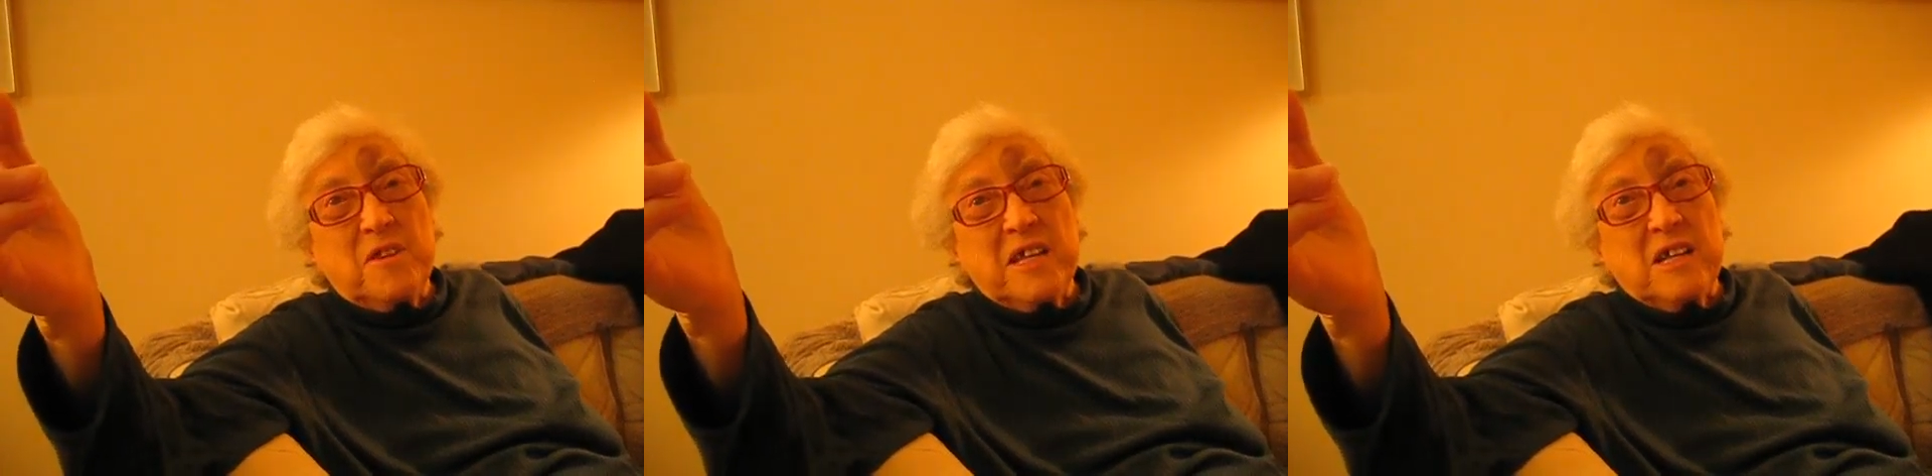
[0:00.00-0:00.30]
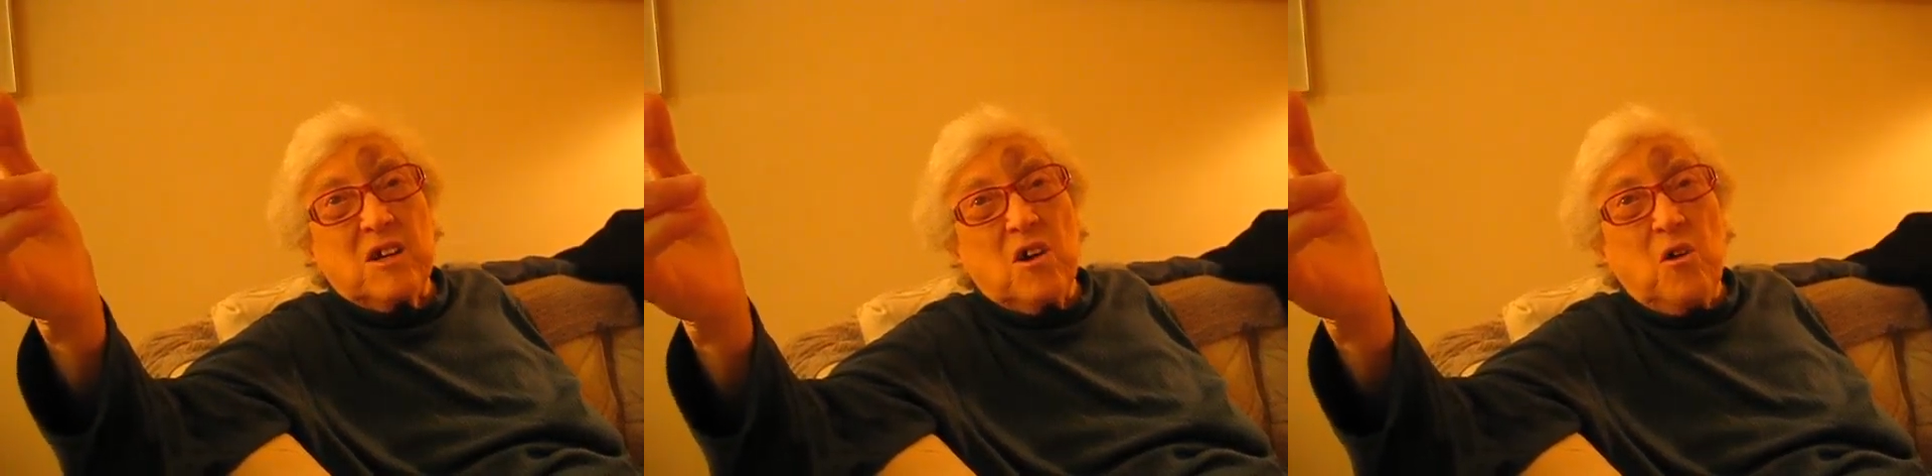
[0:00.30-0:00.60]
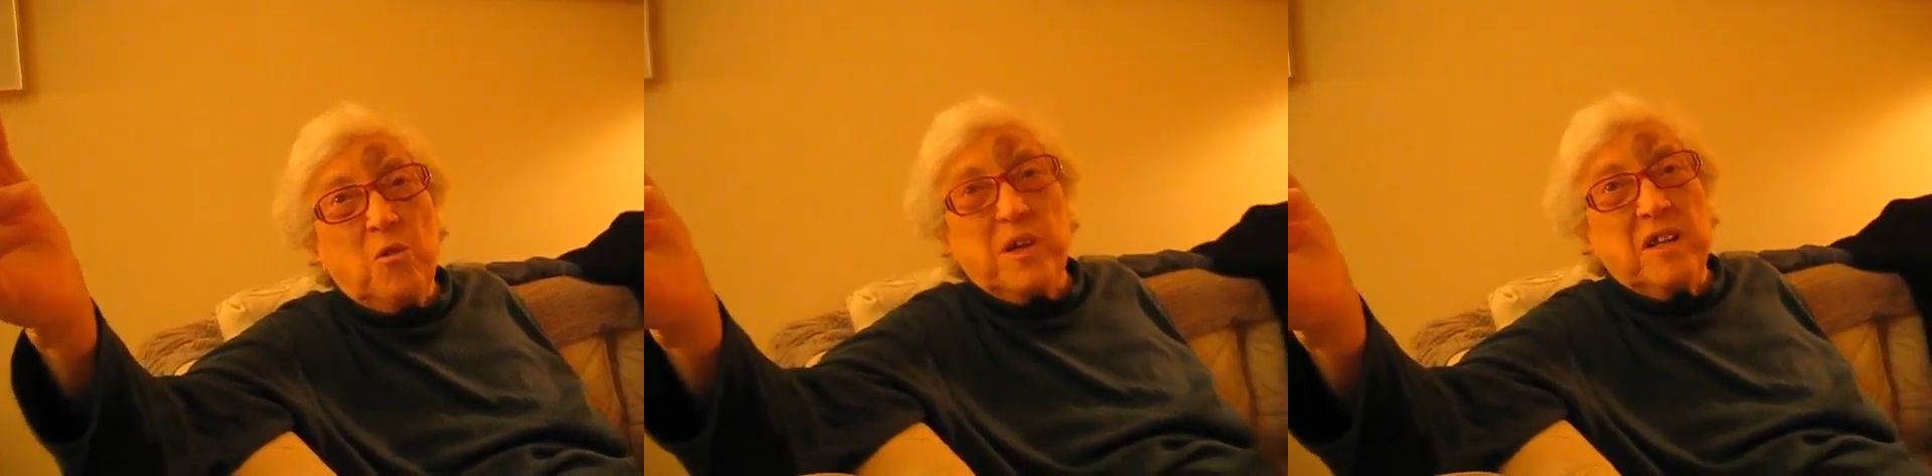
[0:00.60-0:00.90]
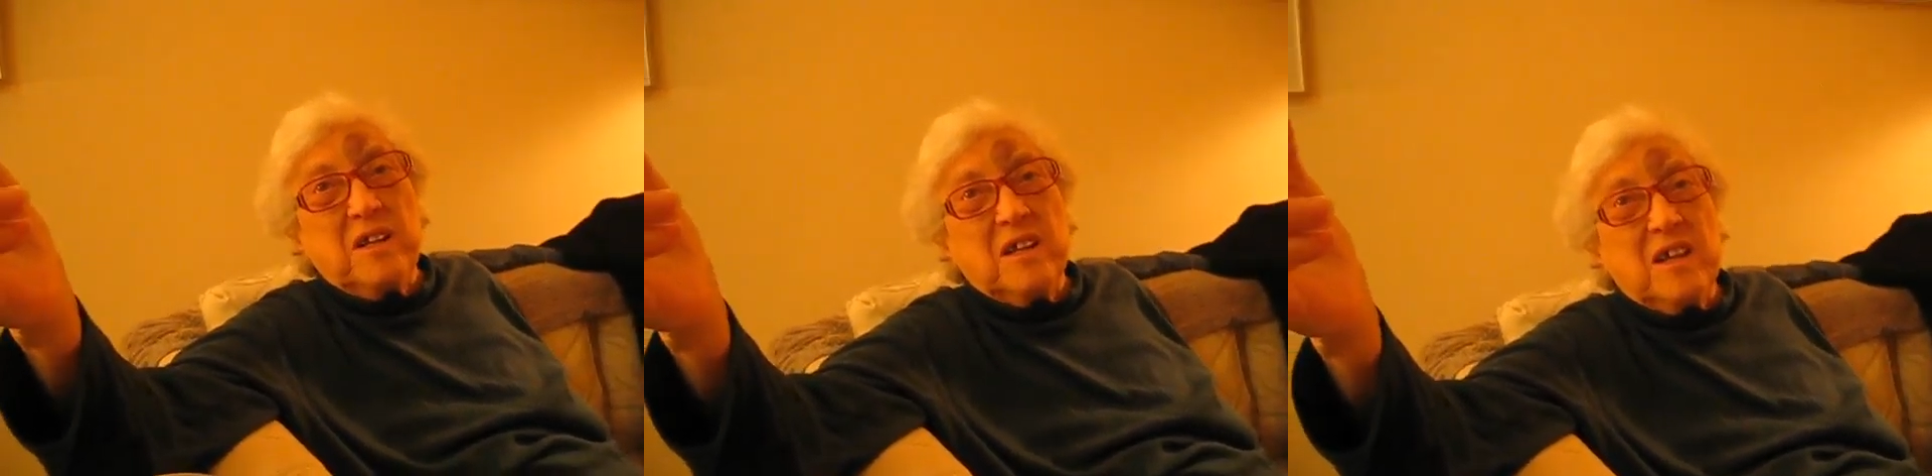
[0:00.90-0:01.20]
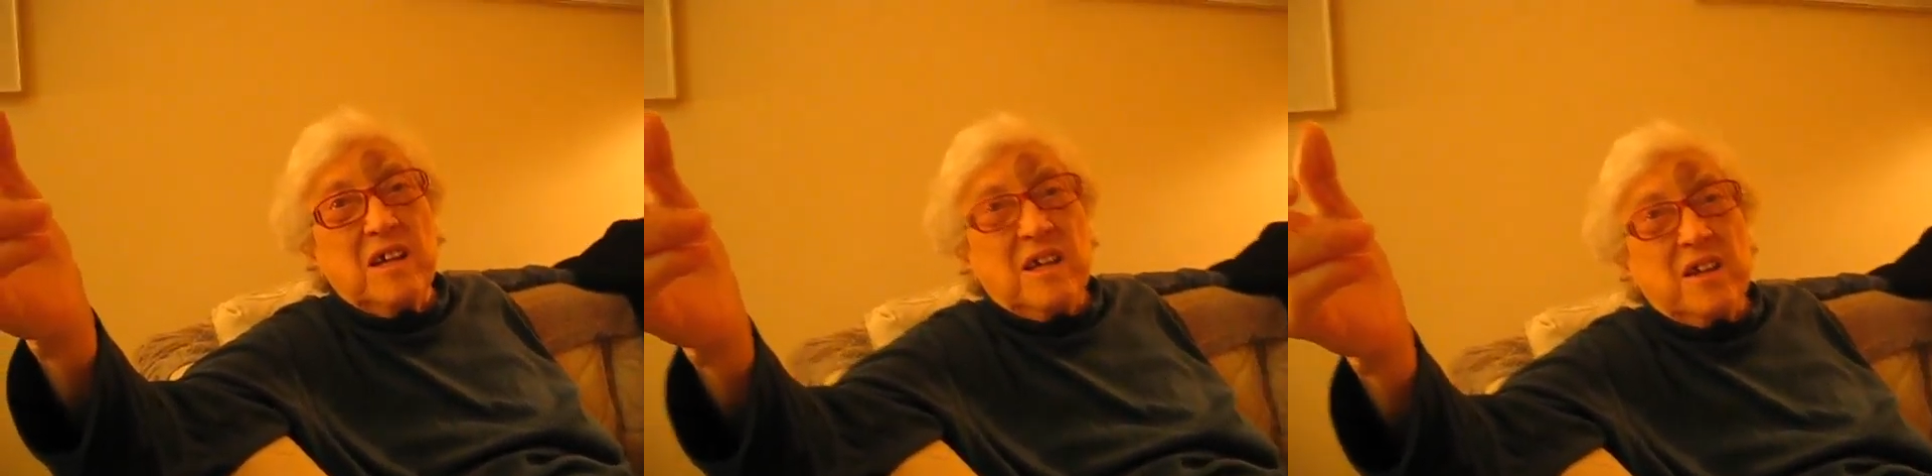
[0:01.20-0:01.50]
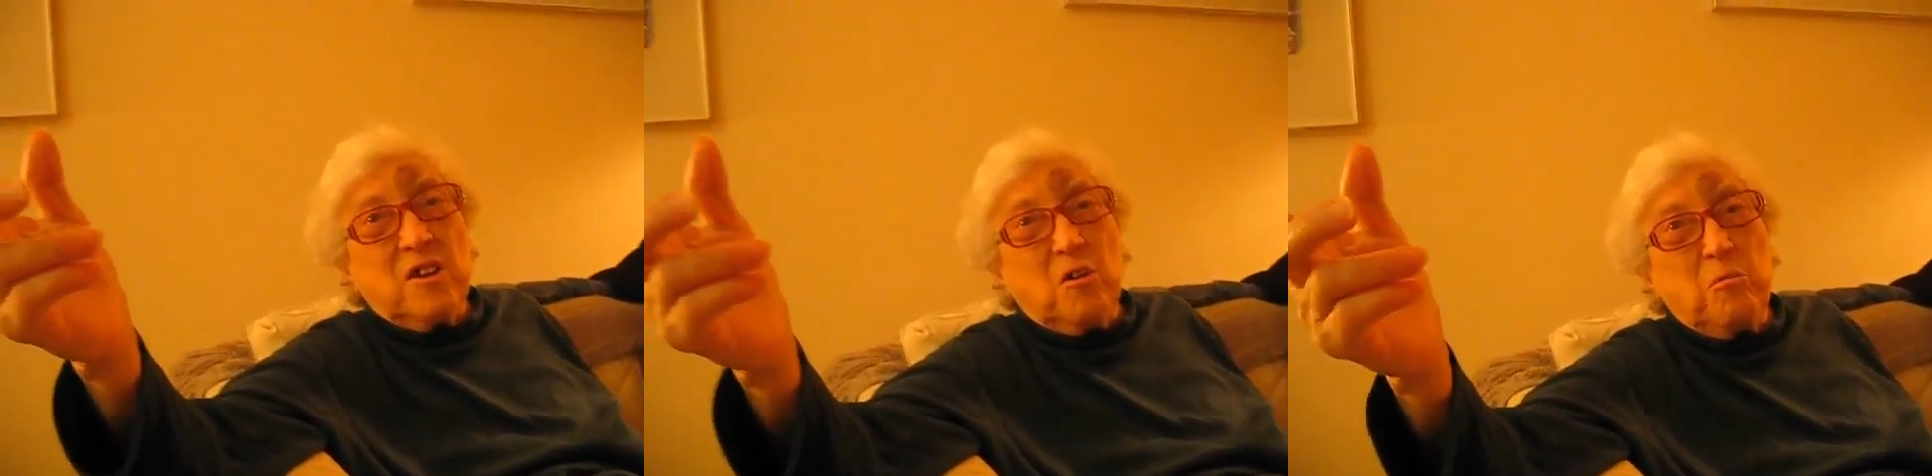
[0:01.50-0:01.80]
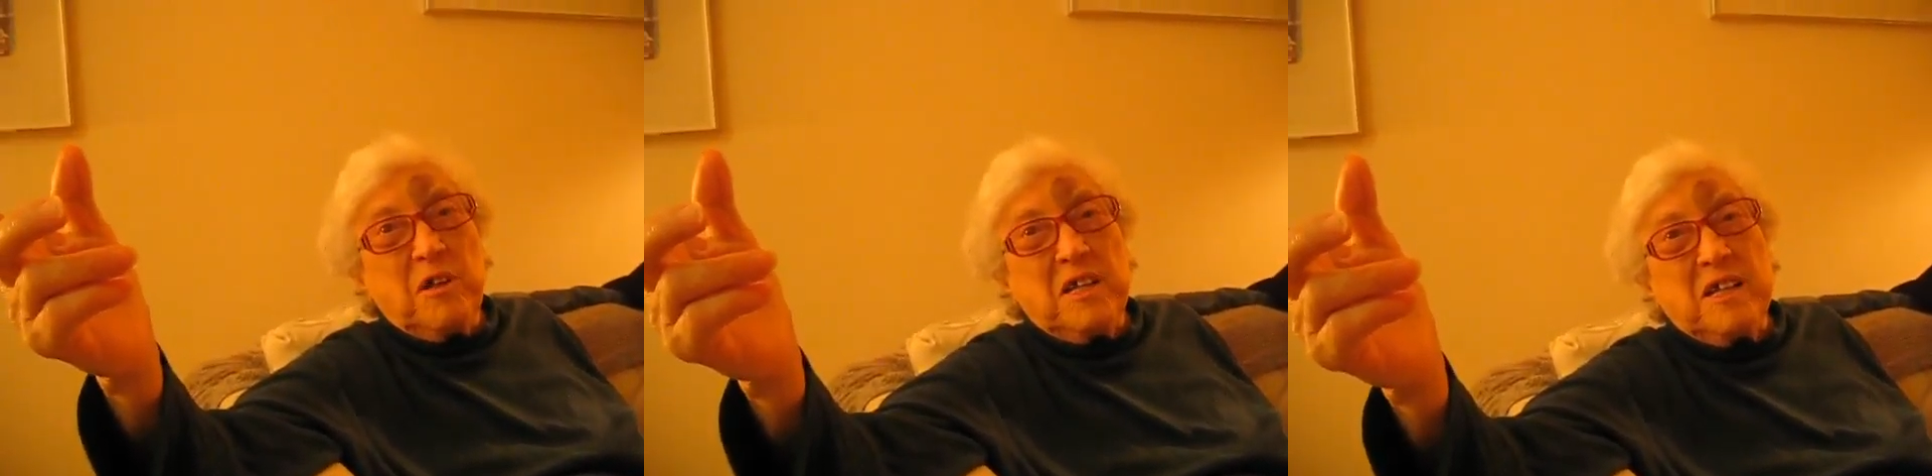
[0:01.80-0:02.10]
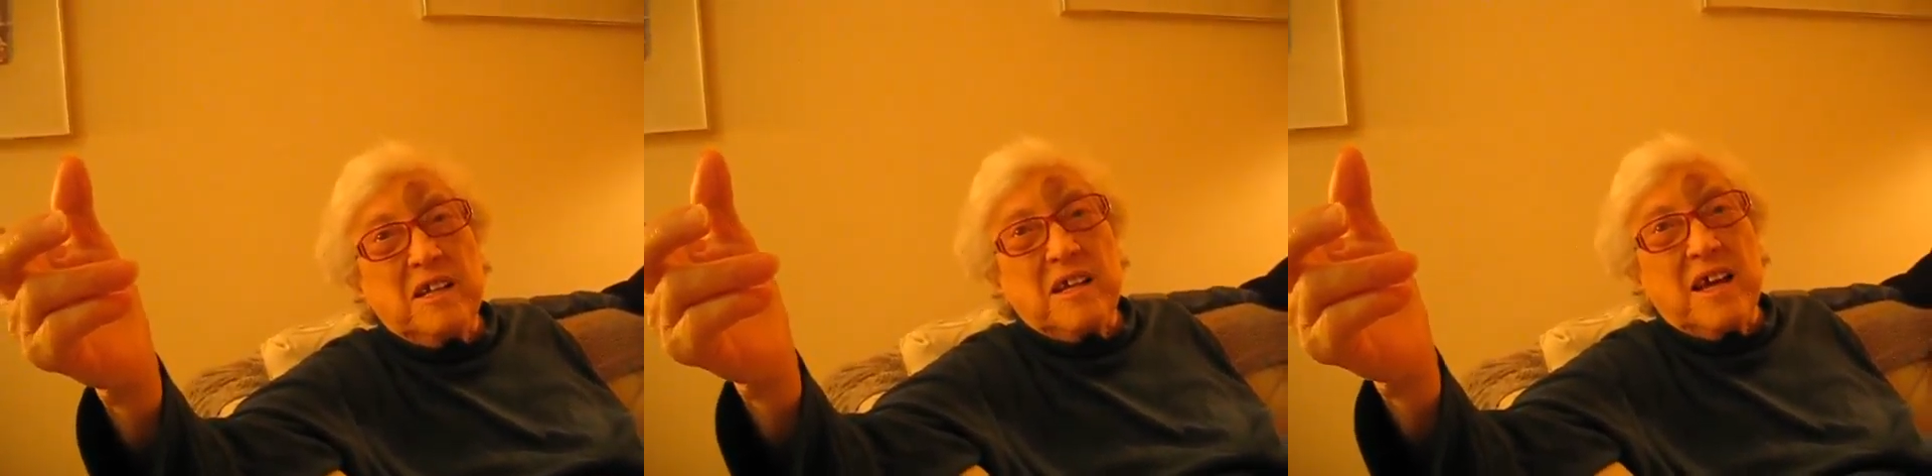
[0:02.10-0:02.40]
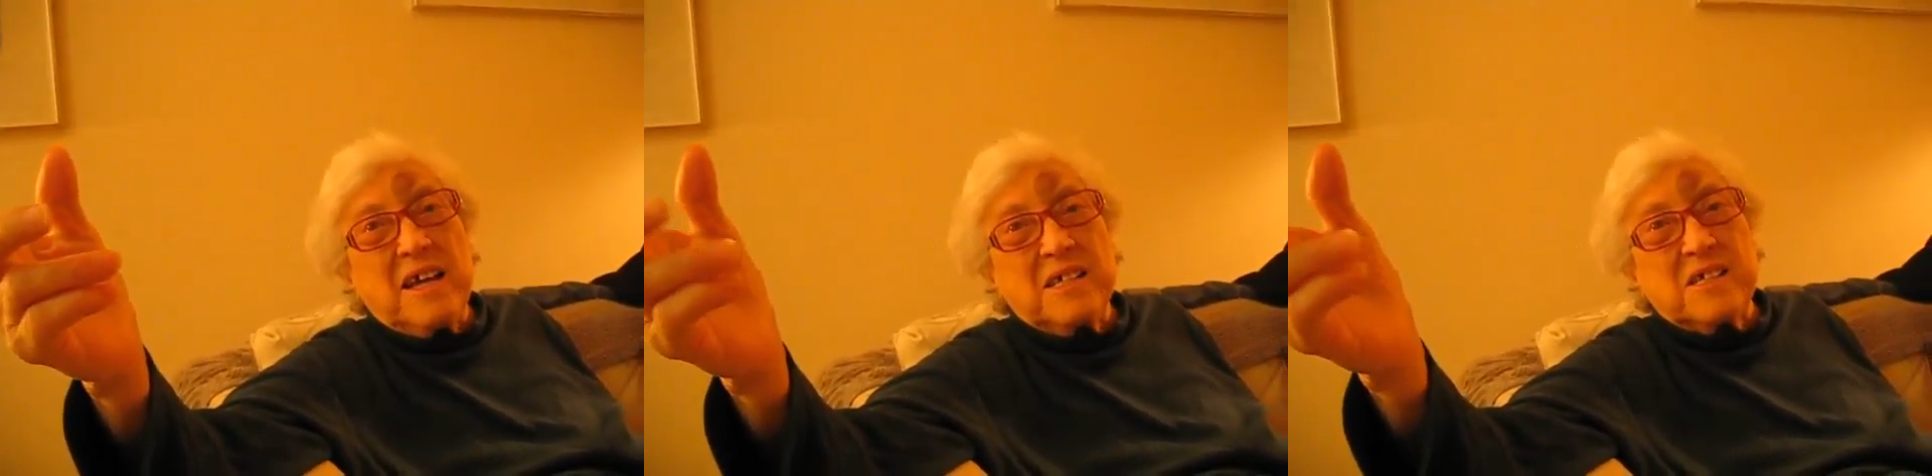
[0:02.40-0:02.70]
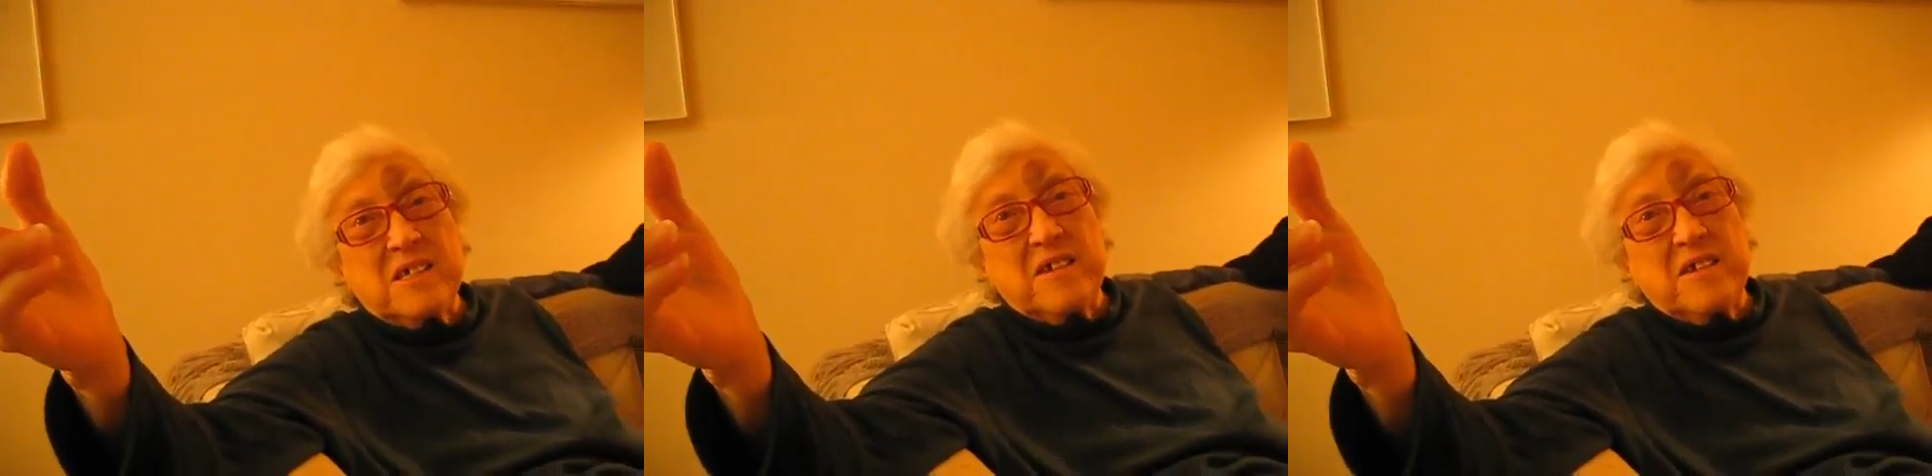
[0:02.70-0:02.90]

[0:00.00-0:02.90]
thing going, nobody has